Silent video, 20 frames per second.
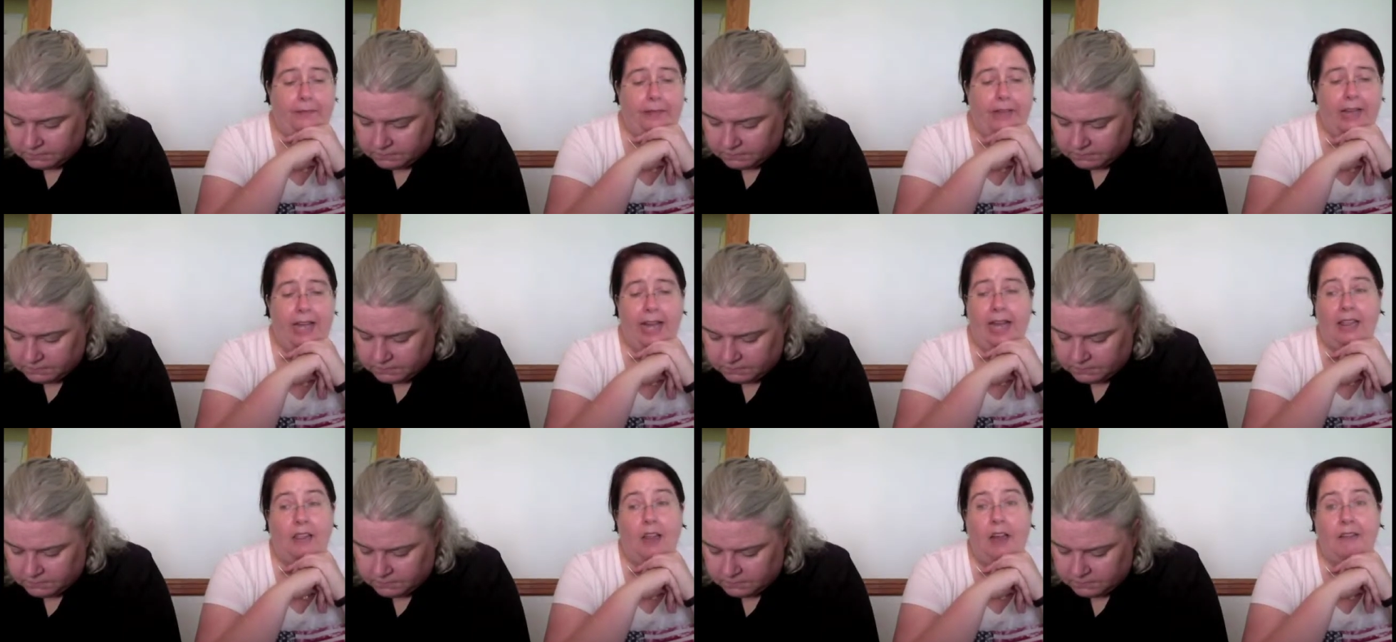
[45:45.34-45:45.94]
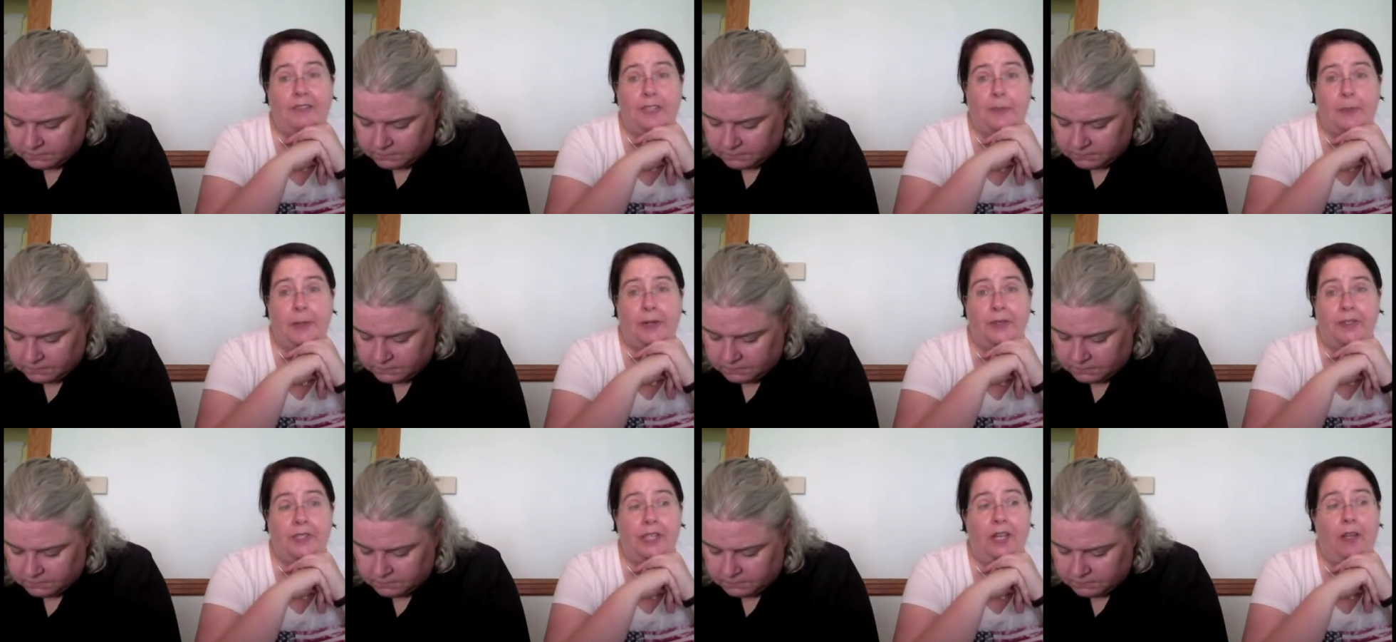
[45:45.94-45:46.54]
Speaker 1: I love
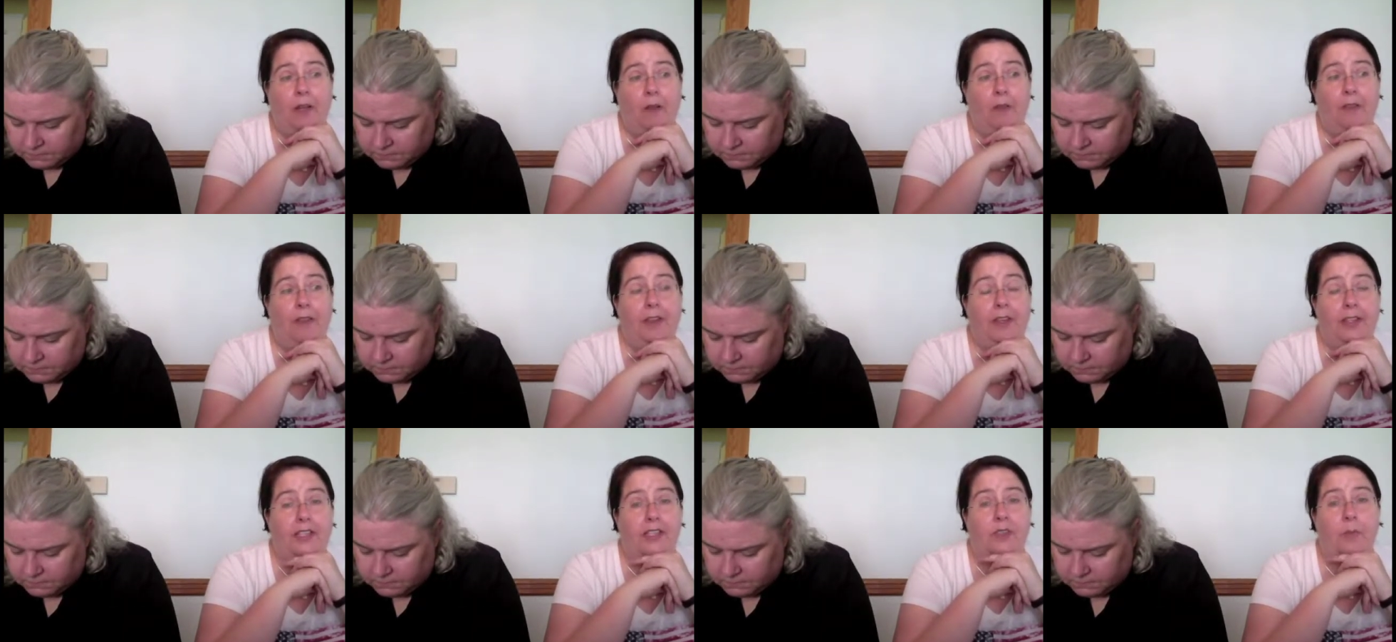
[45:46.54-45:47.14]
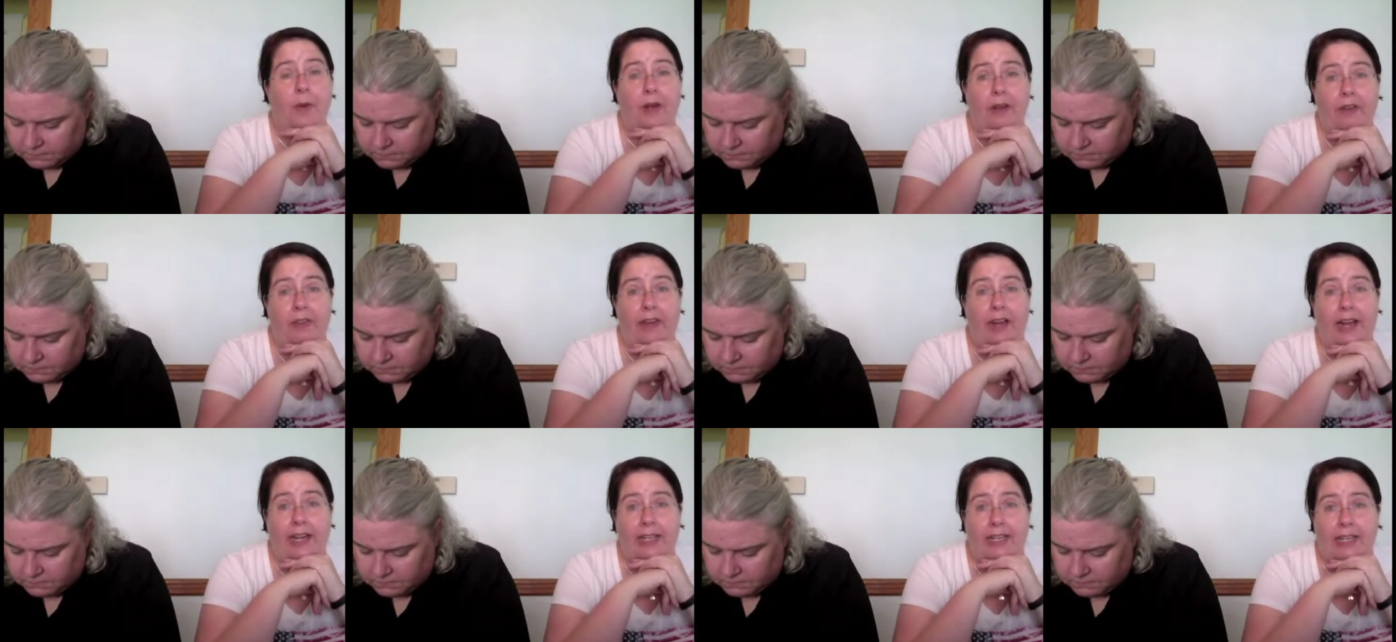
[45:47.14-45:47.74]
Spinner's Hill. The sweater that
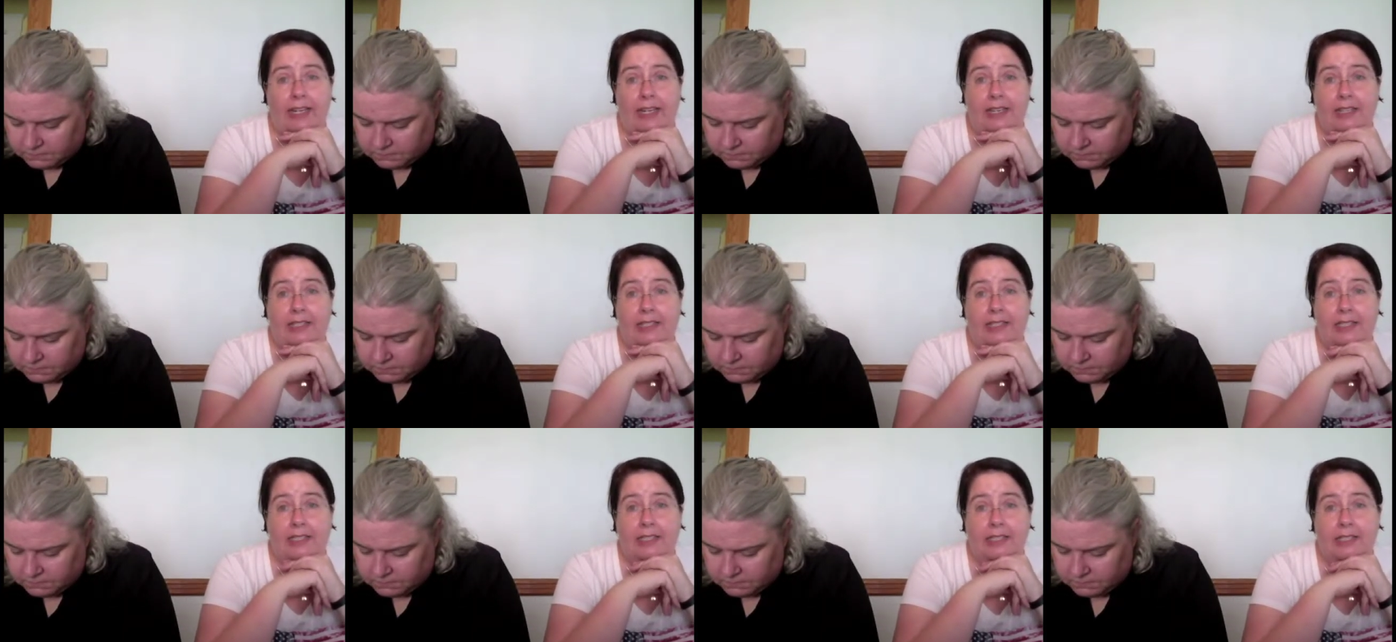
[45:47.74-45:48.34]
I knit